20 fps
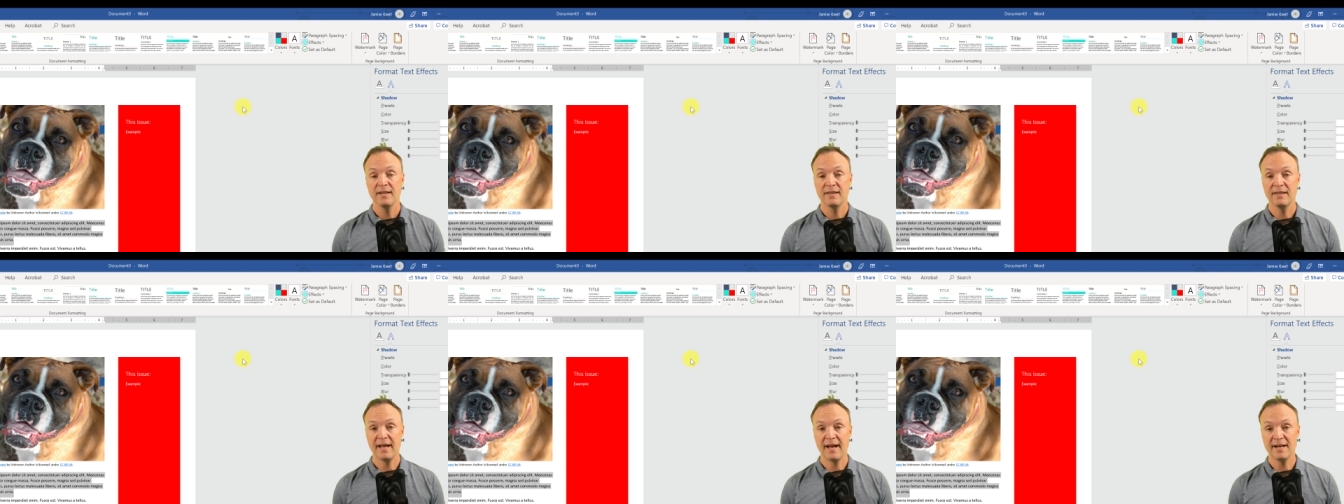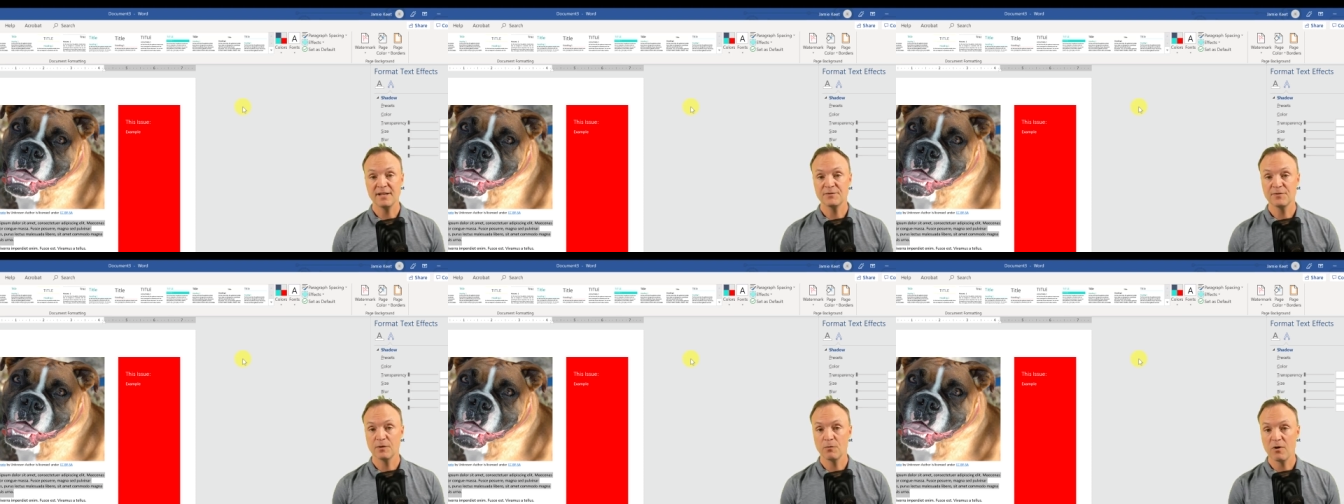
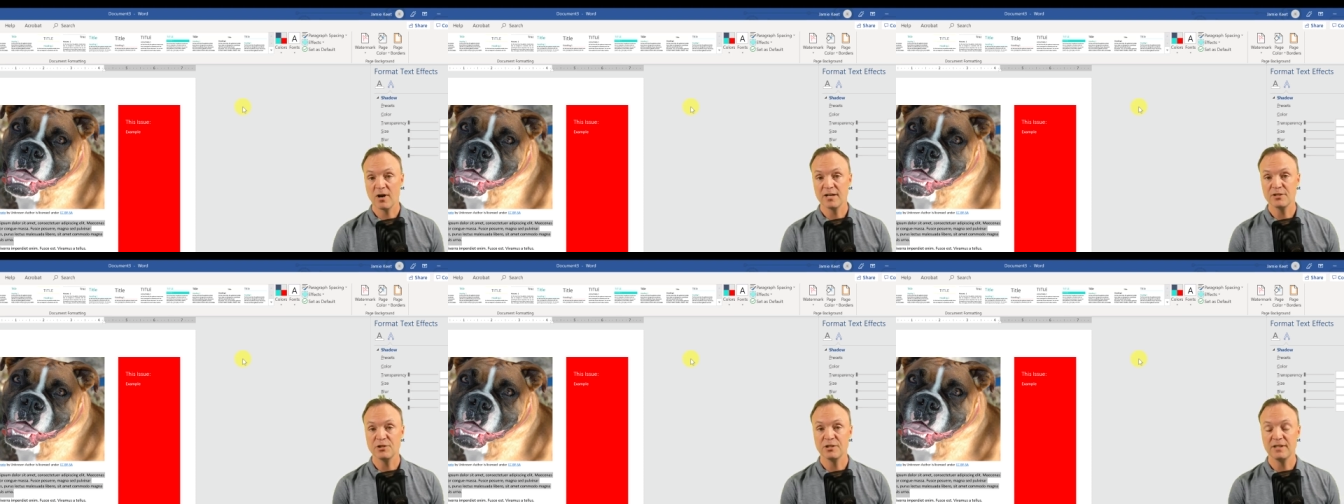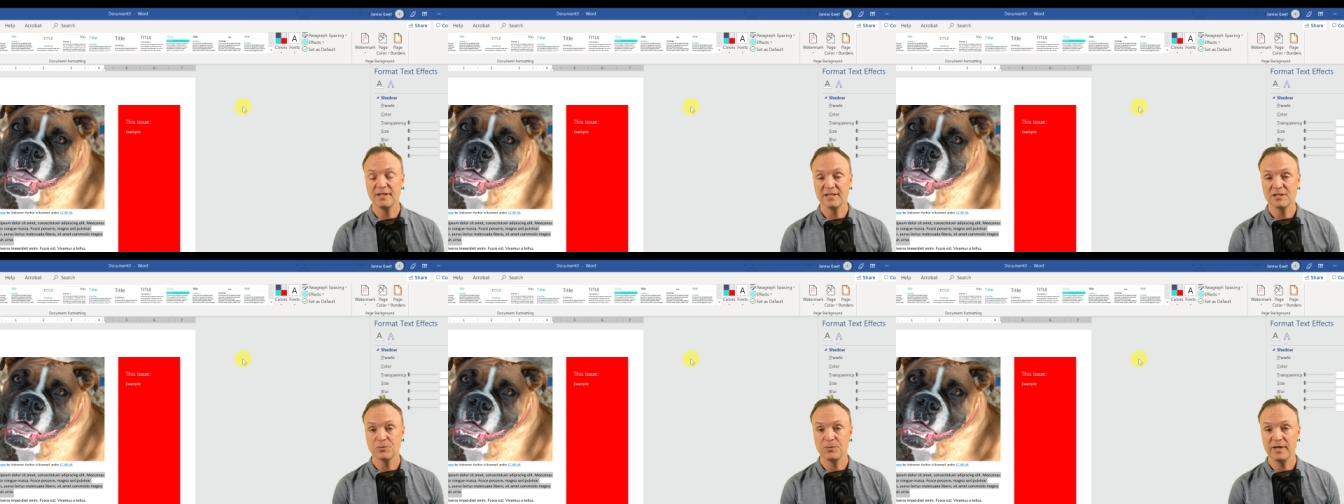Thanks for
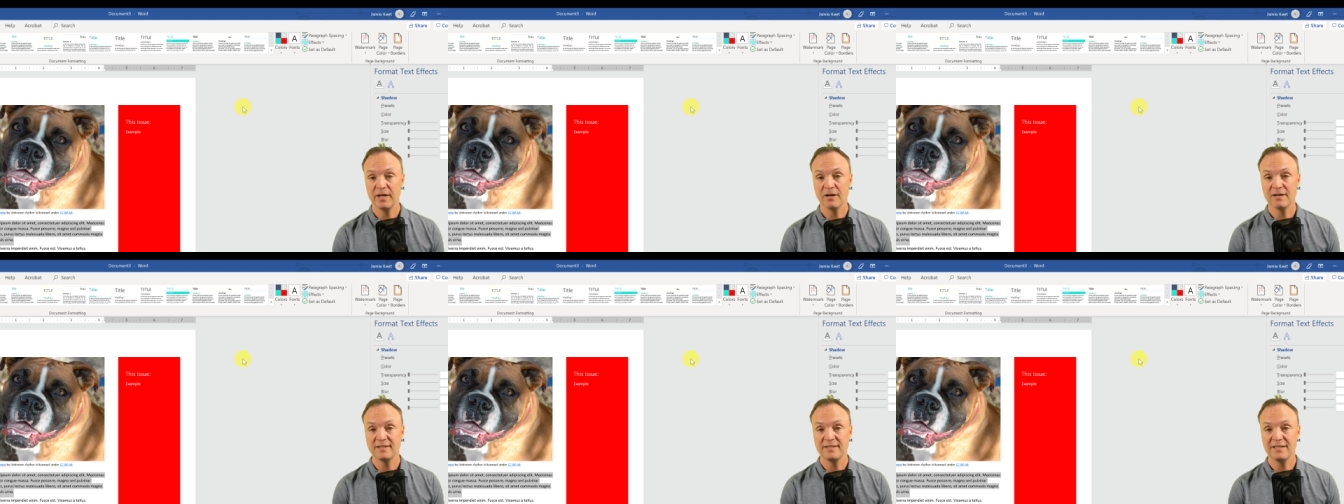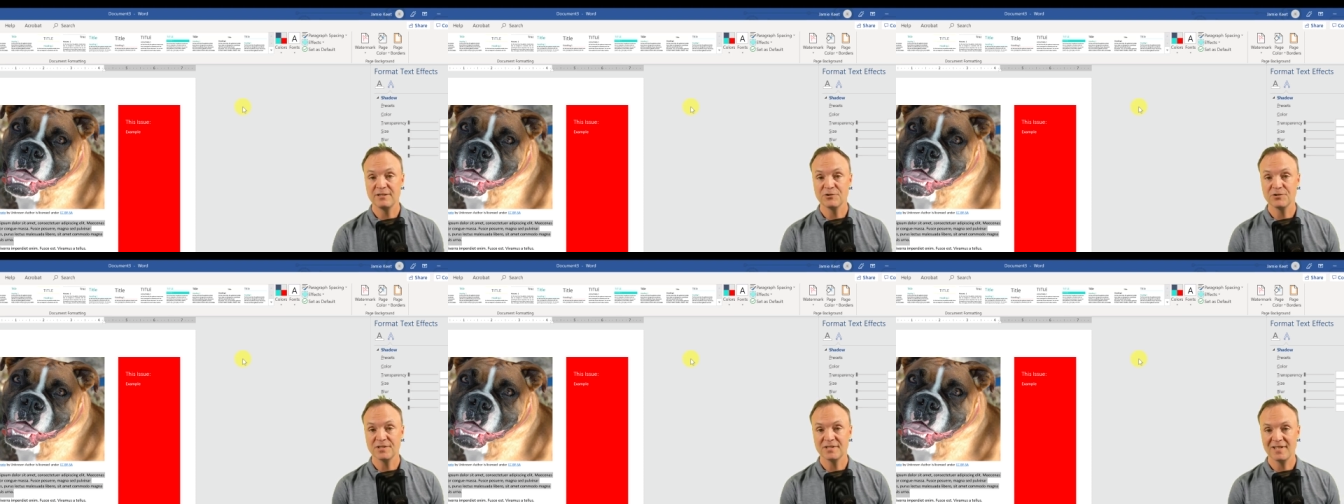watching this week on
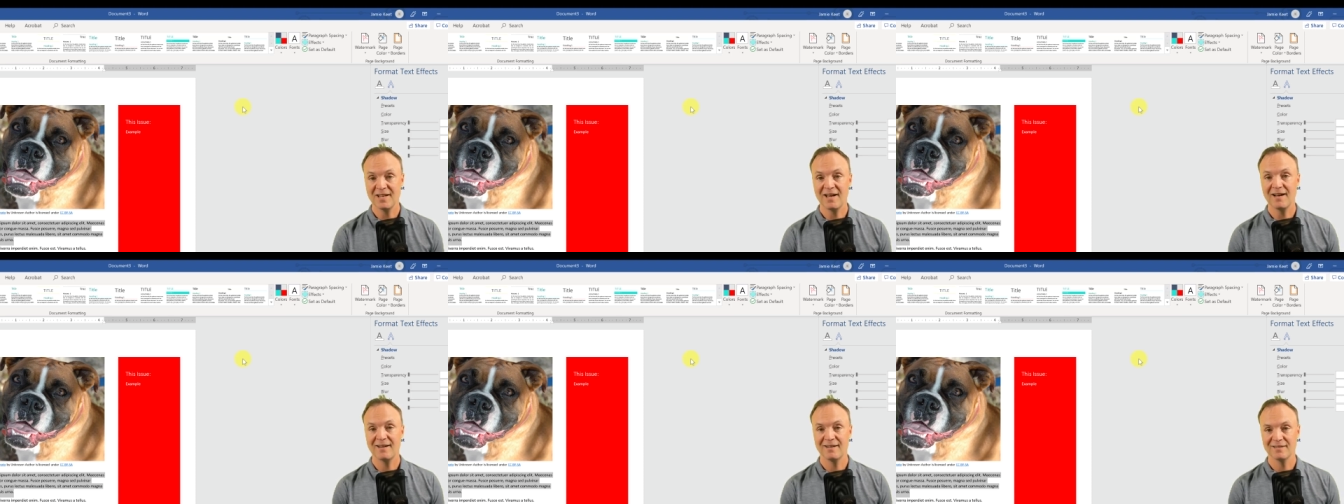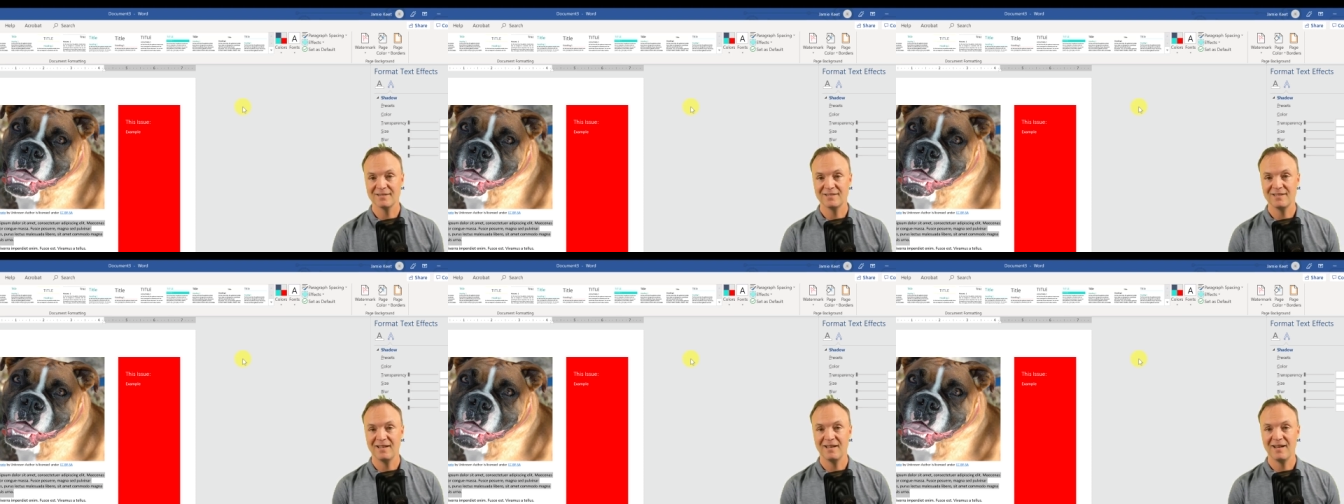Teachers
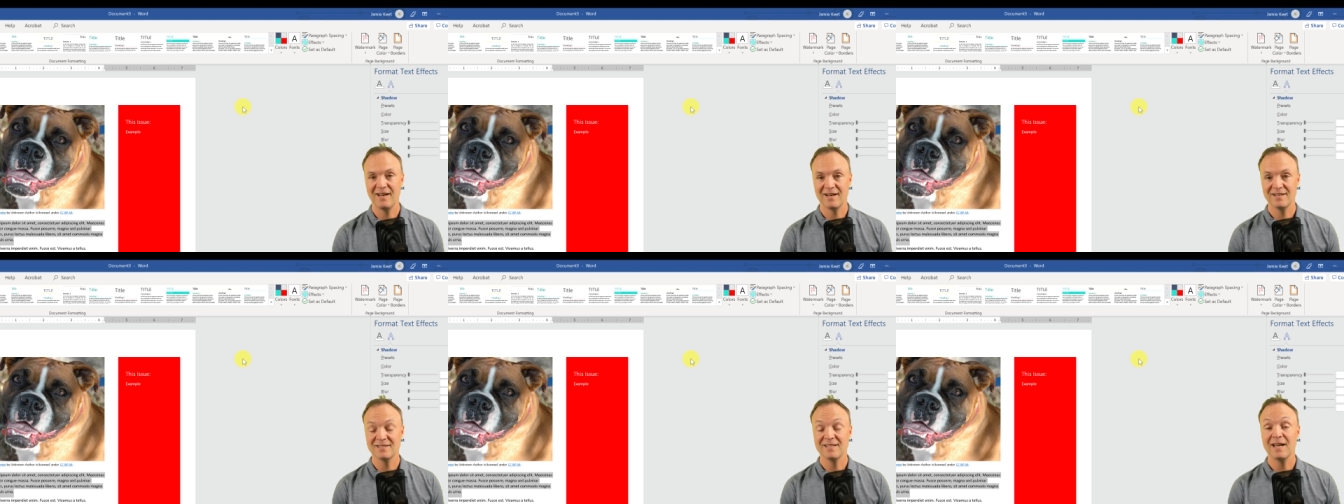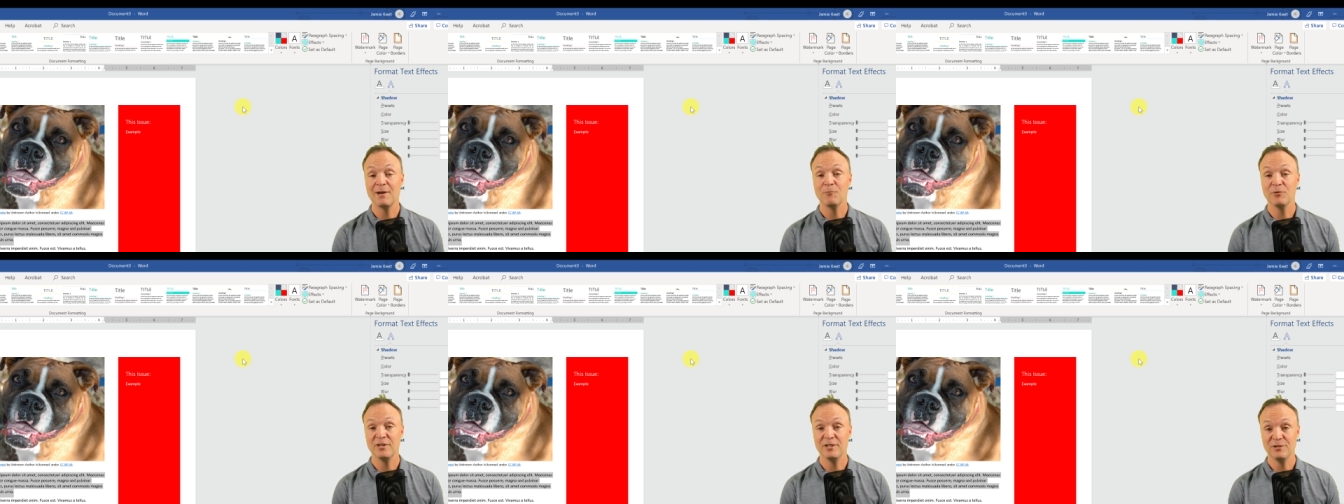Tech. I'll see you next
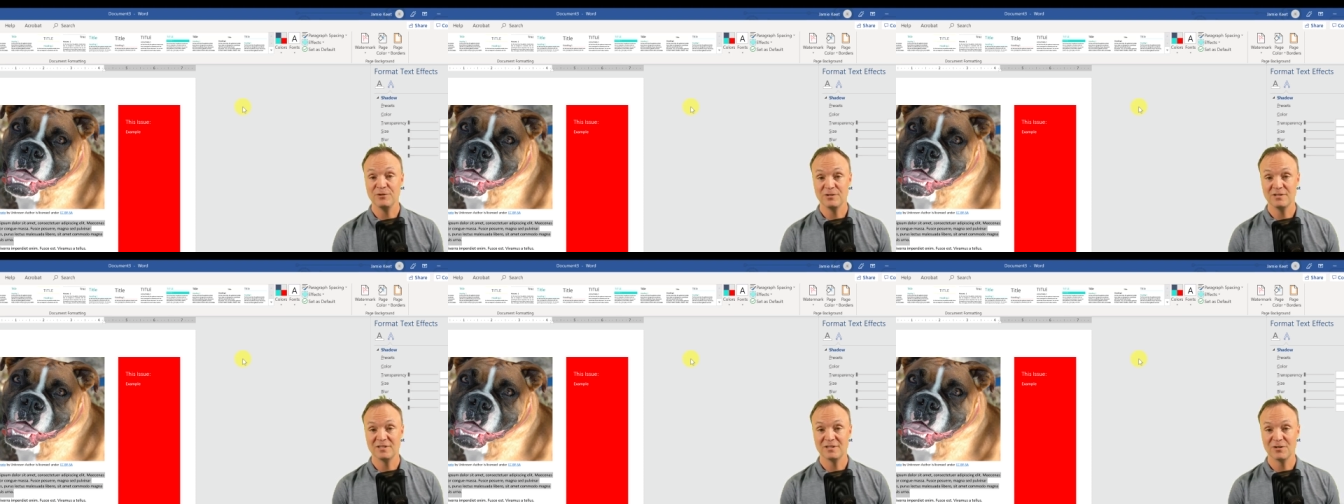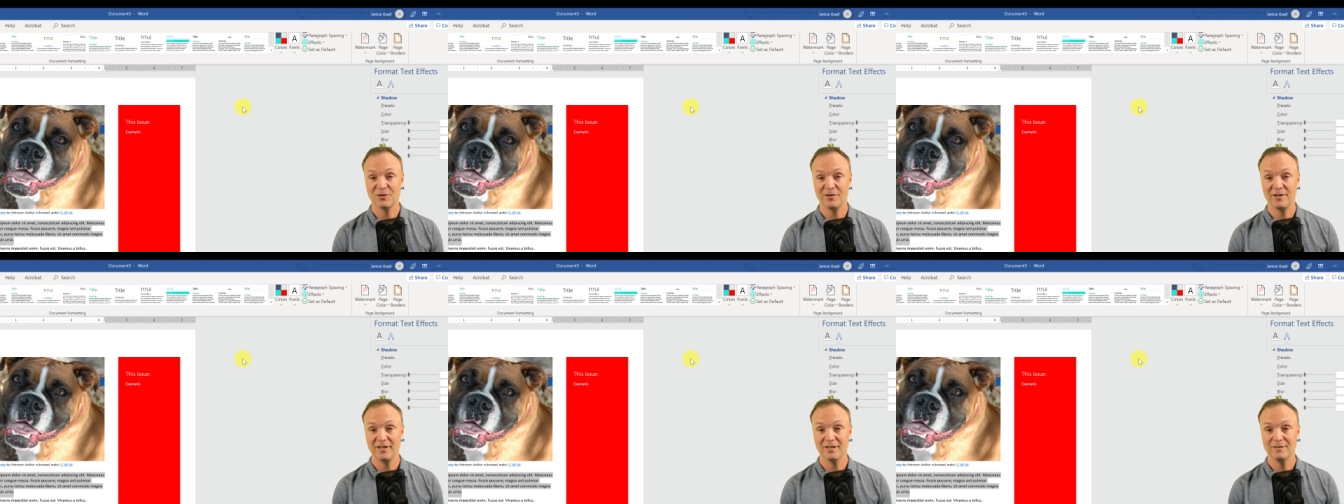time with a new
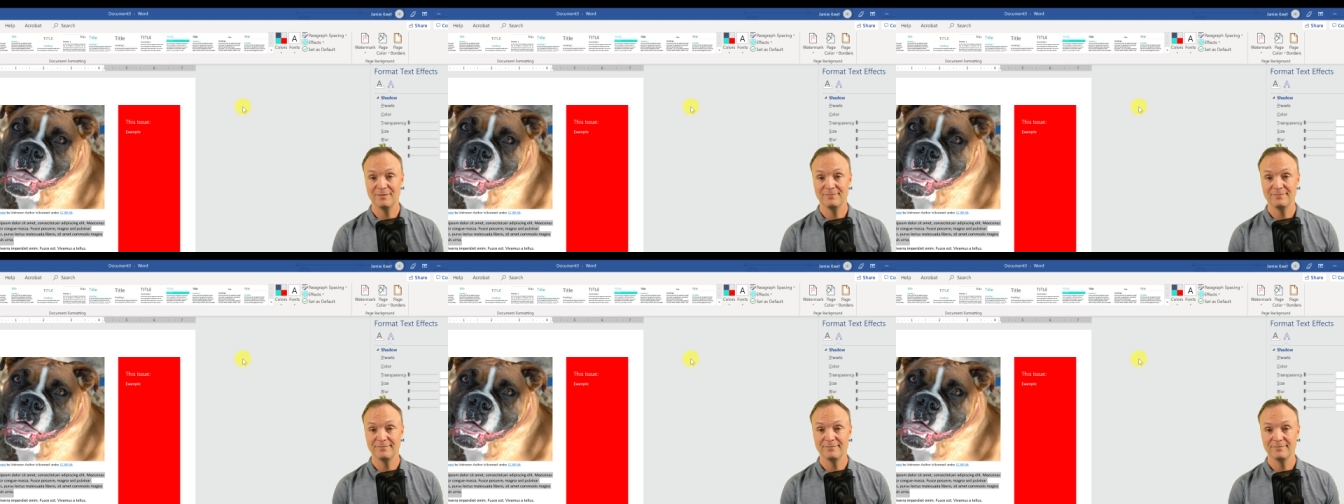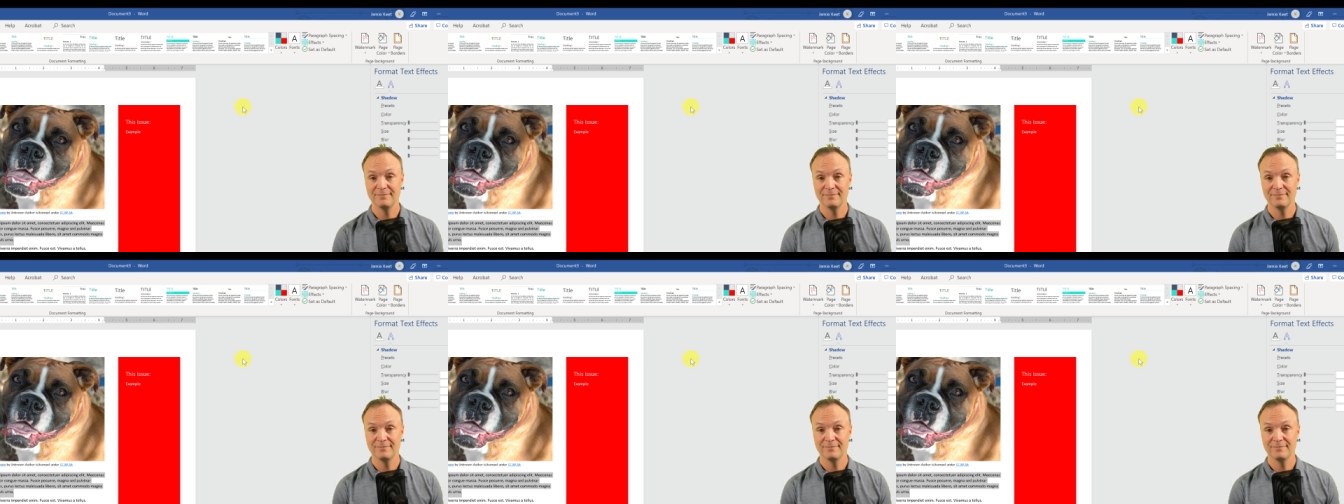tutorial.